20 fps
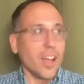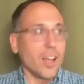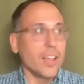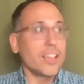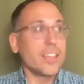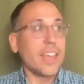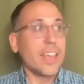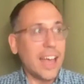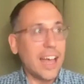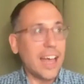
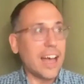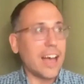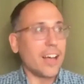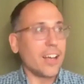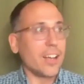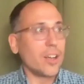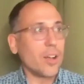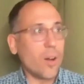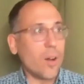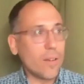Yeah,
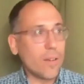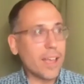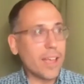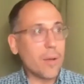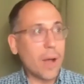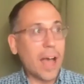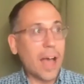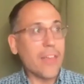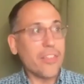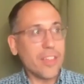okay. I
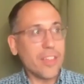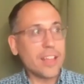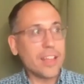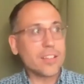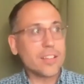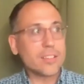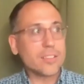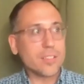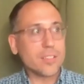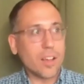think
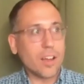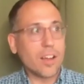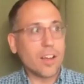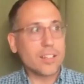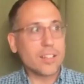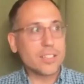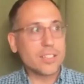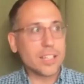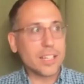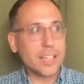
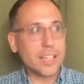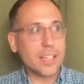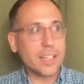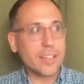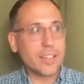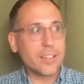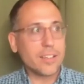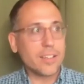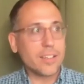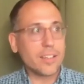largely,
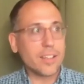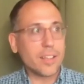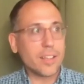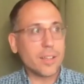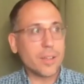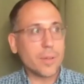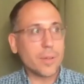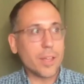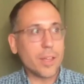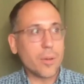
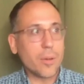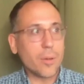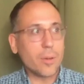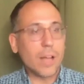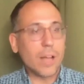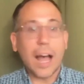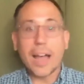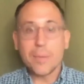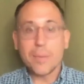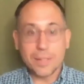
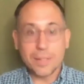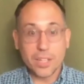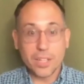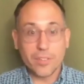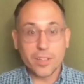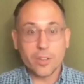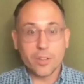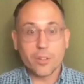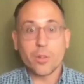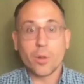I'd been living in
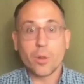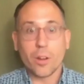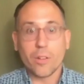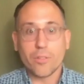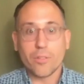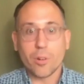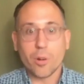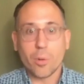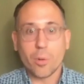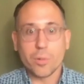New York for
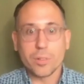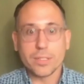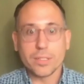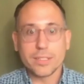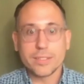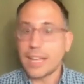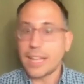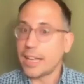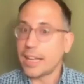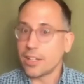almost
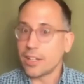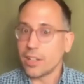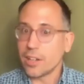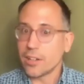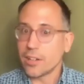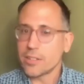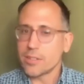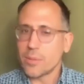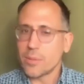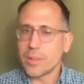10 years,
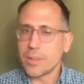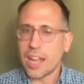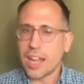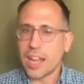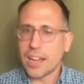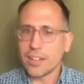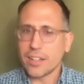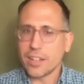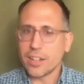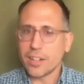maybe 9
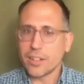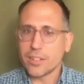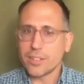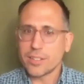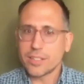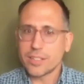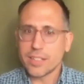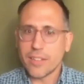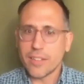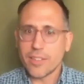years.
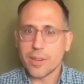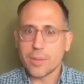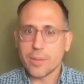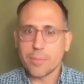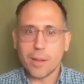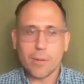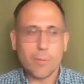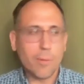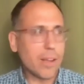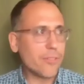And then my
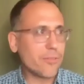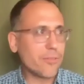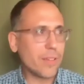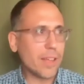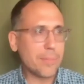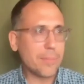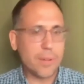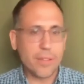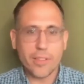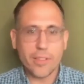wife had
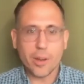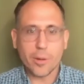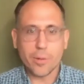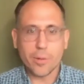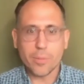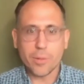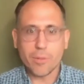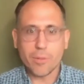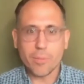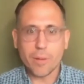been there with me
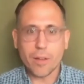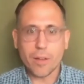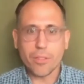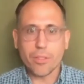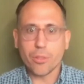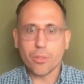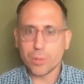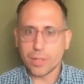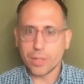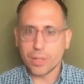for about
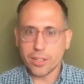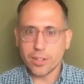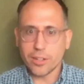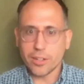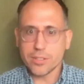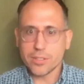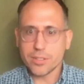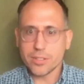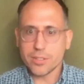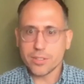3
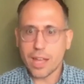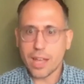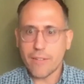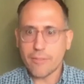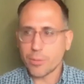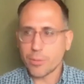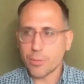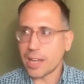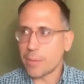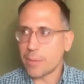years after we
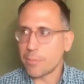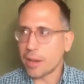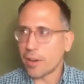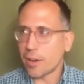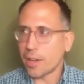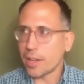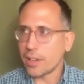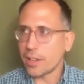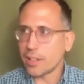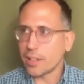got
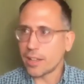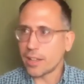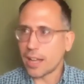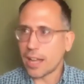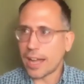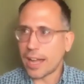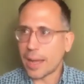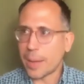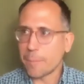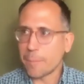married.
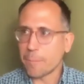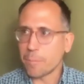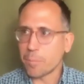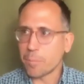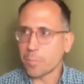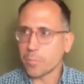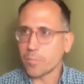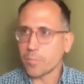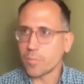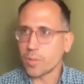
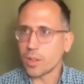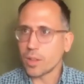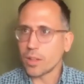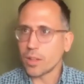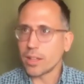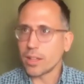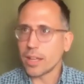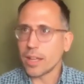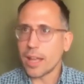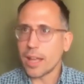
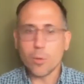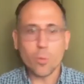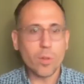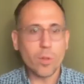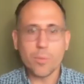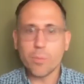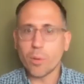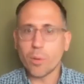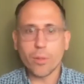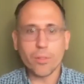And we
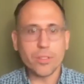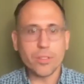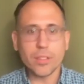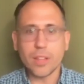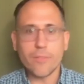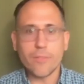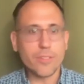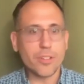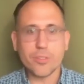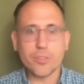both loved
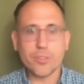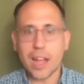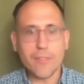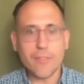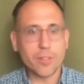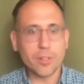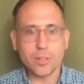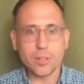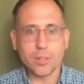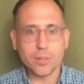to
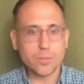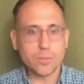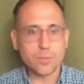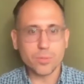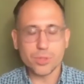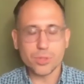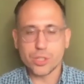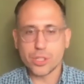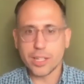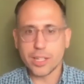travel.
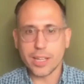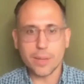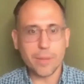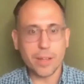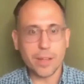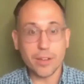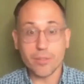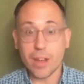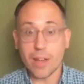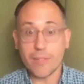She had been
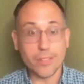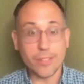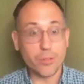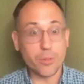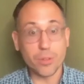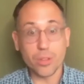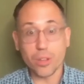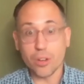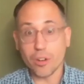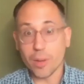traveling through
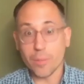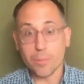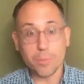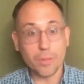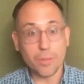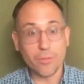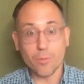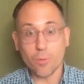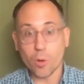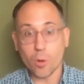Europe
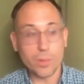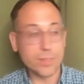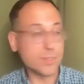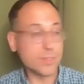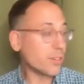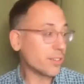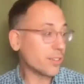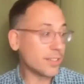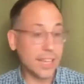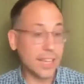before we started
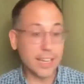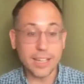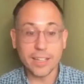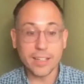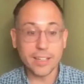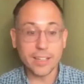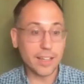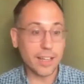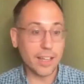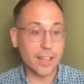
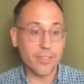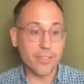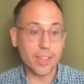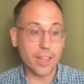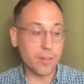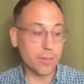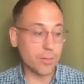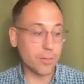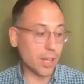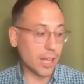dating. And then,
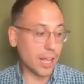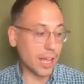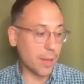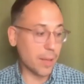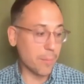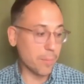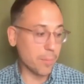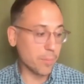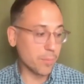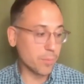
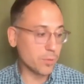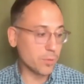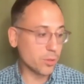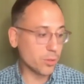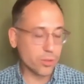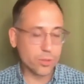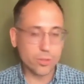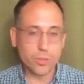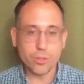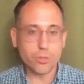
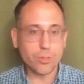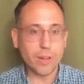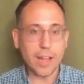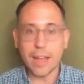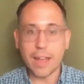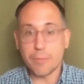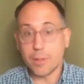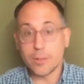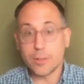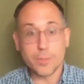and
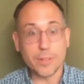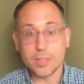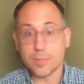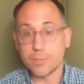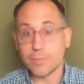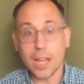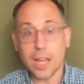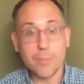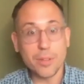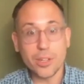we spent some
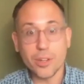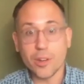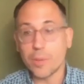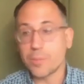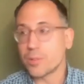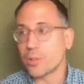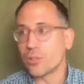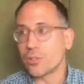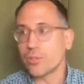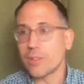time in Europe. So
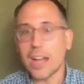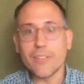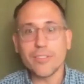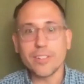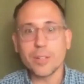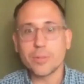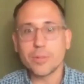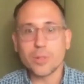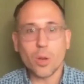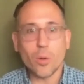traveling was
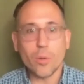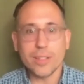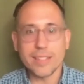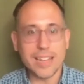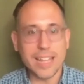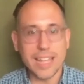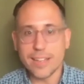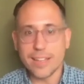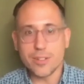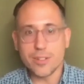always an
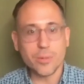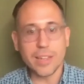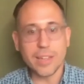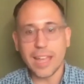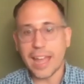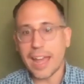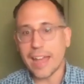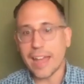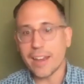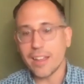itch we
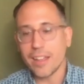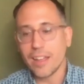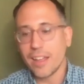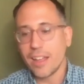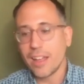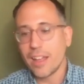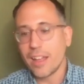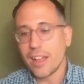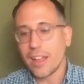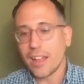had.
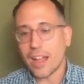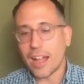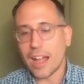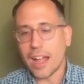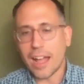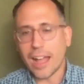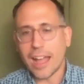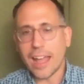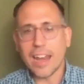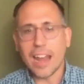
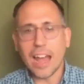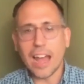And